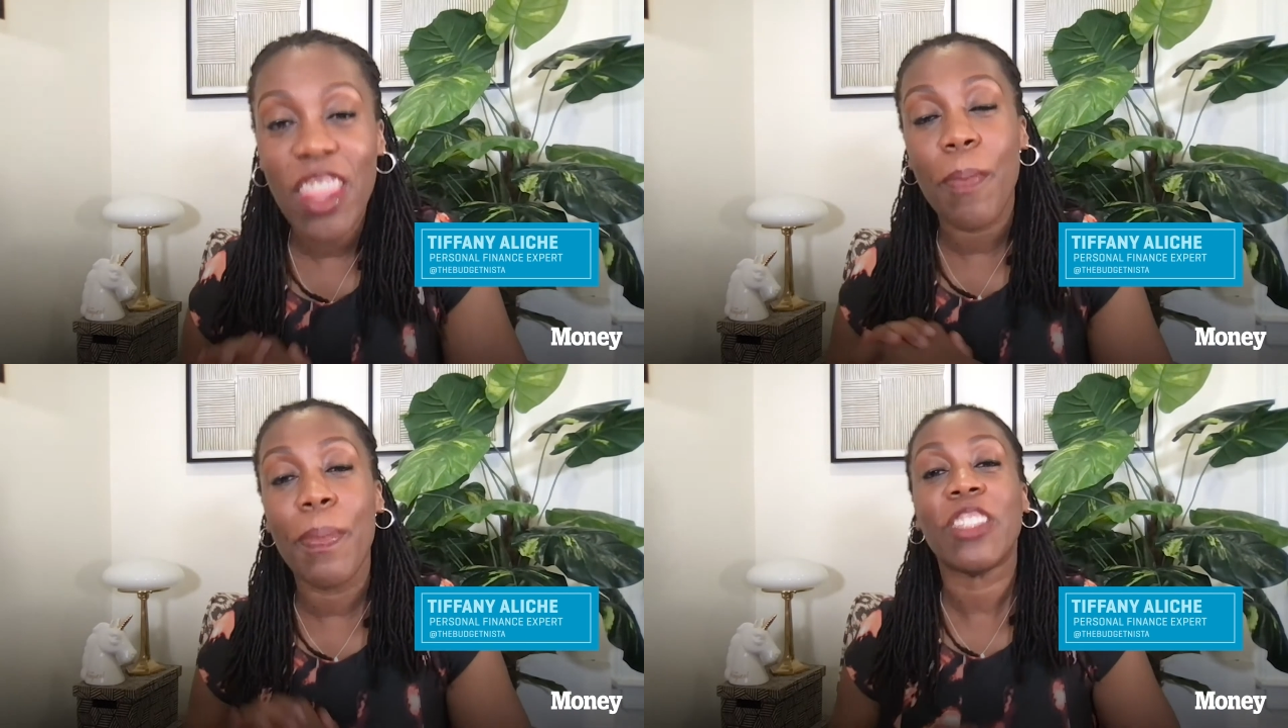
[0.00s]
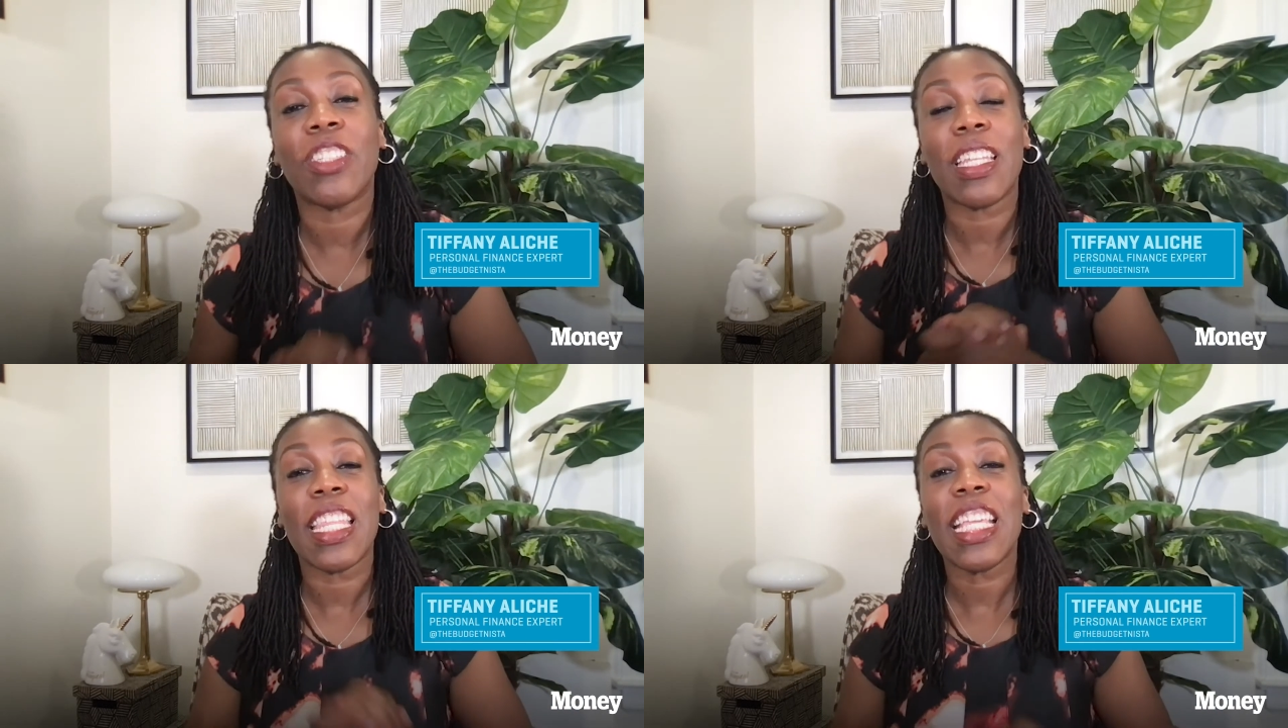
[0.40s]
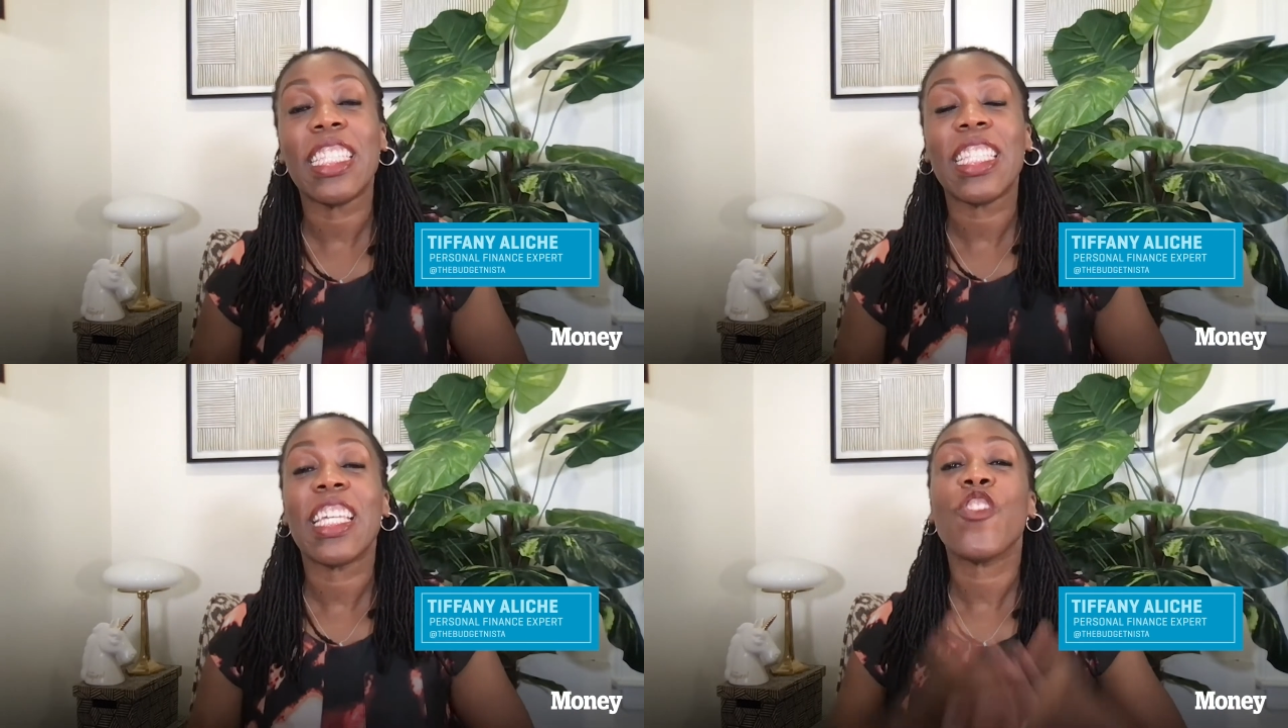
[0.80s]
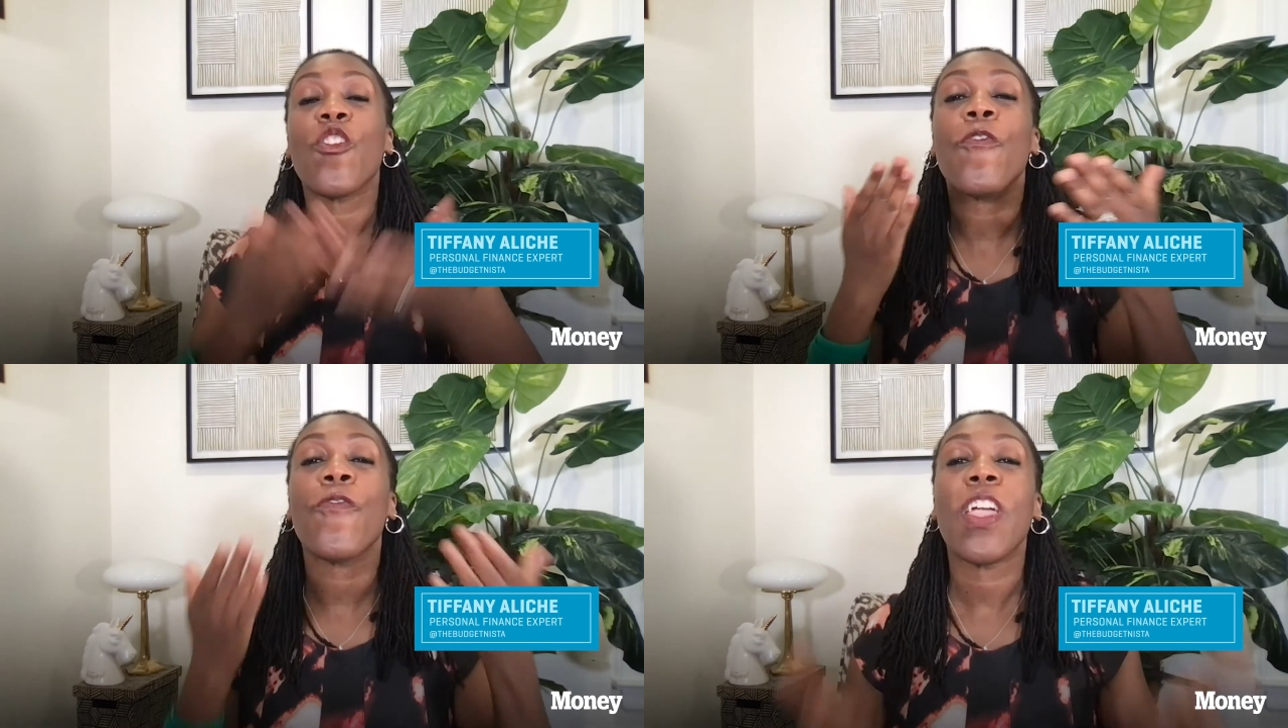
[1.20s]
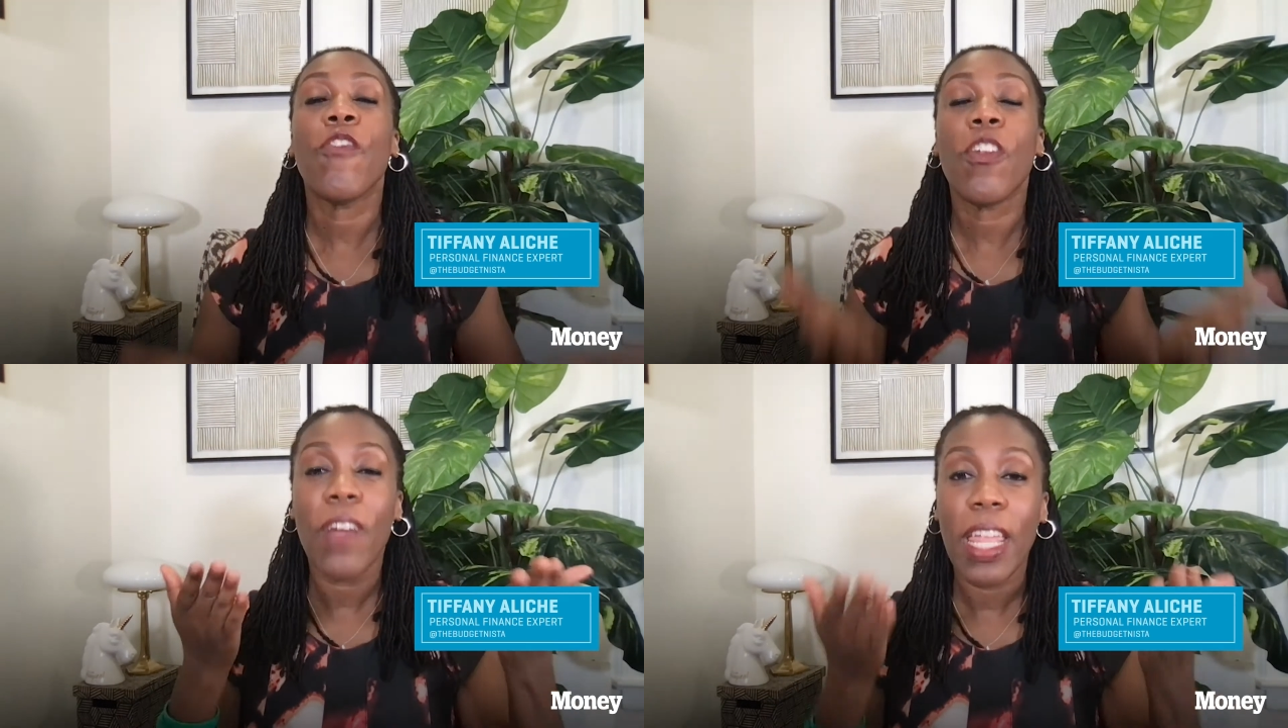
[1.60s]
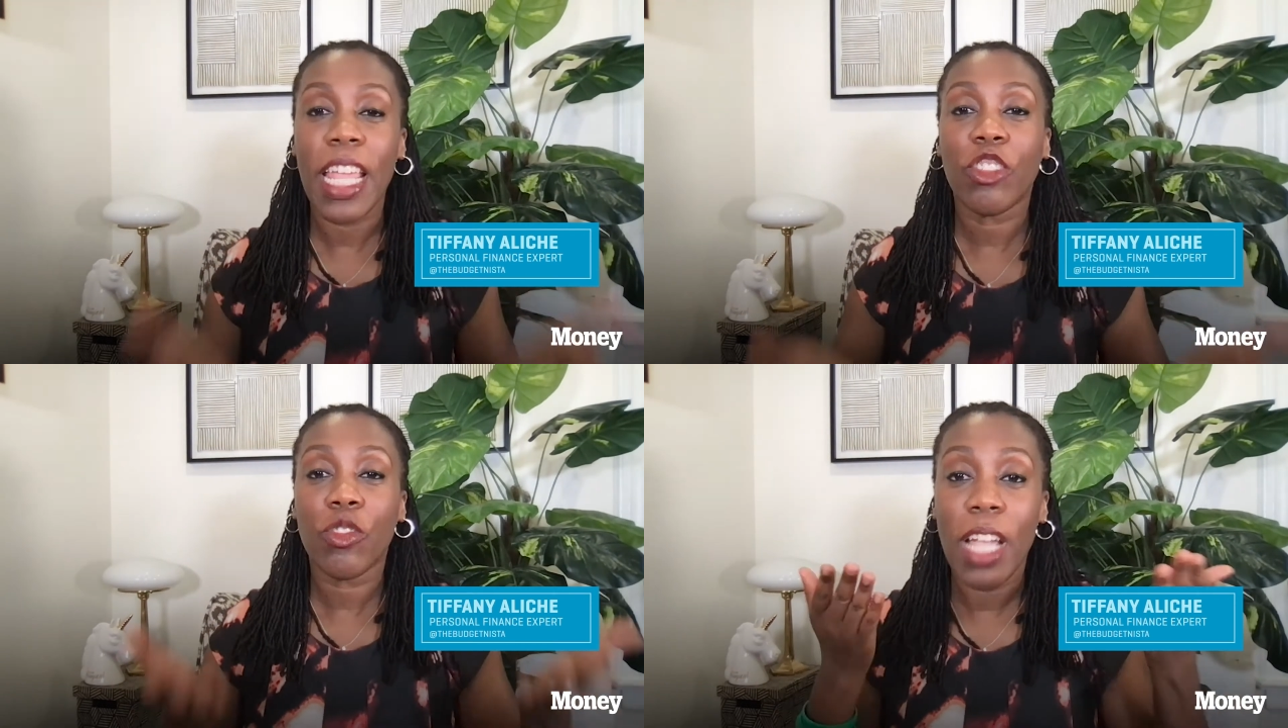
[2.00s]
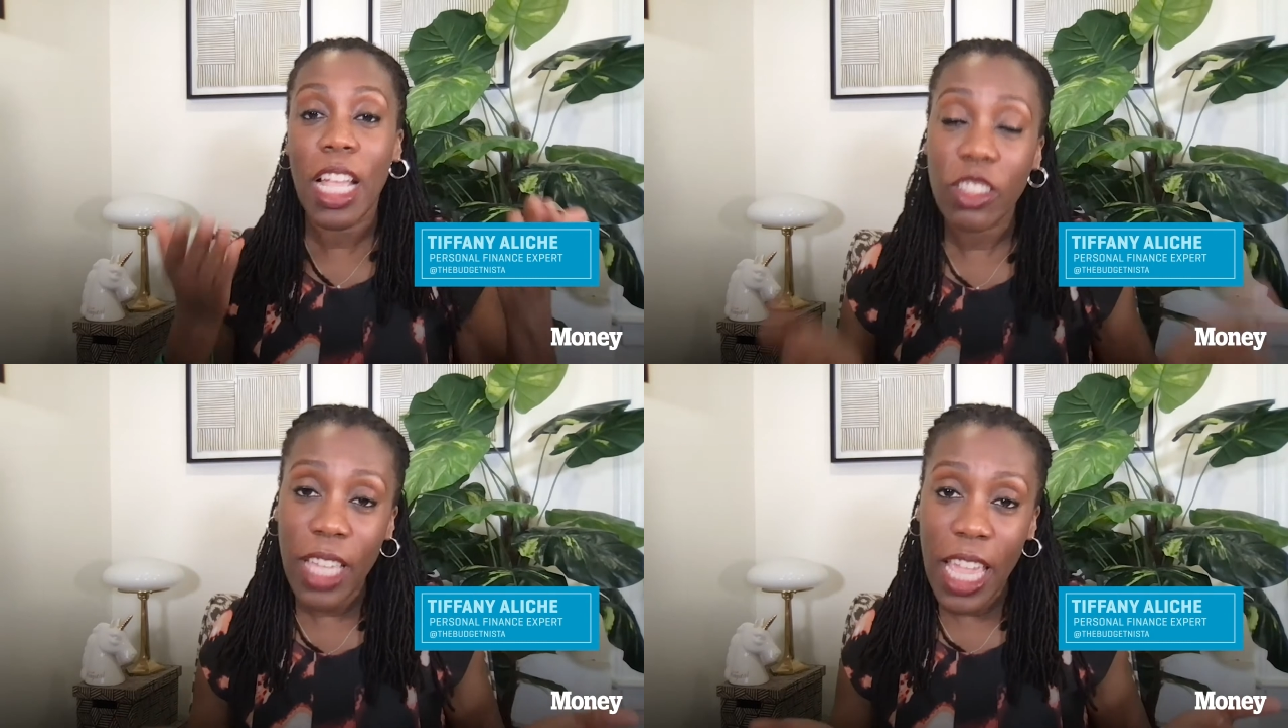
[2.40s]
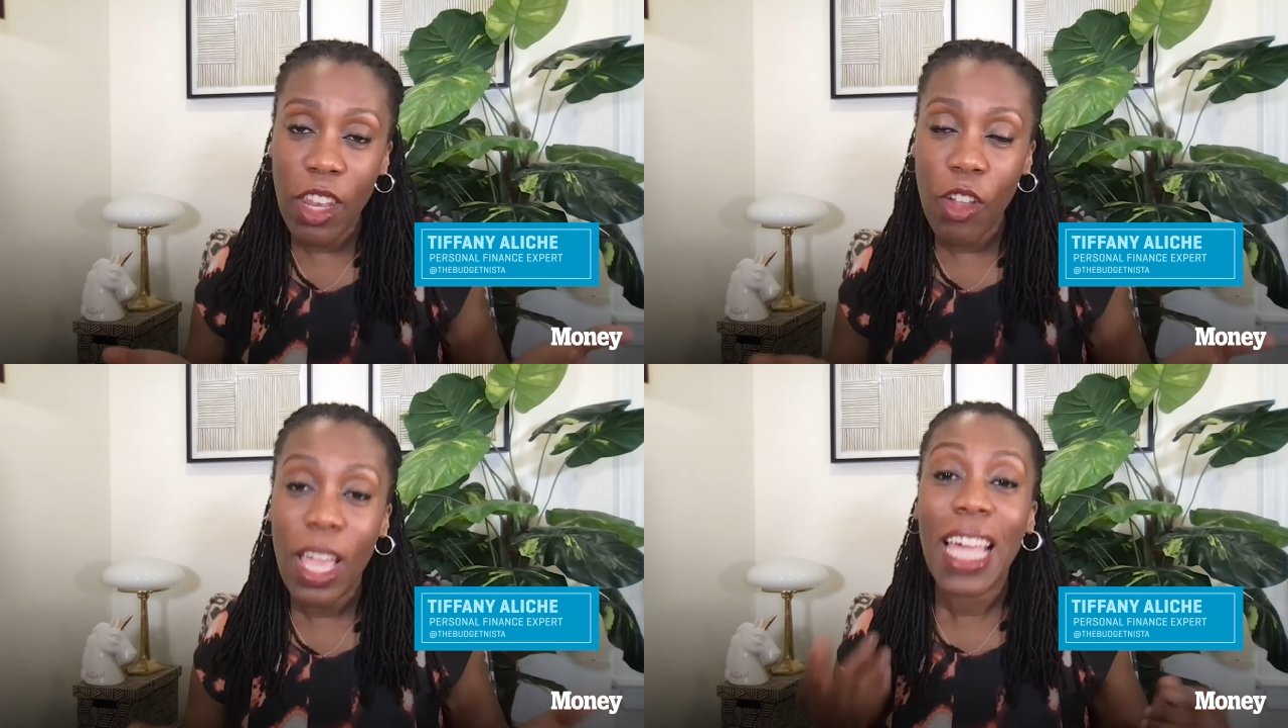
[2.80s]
the Budgetnista, your favorite financial educator.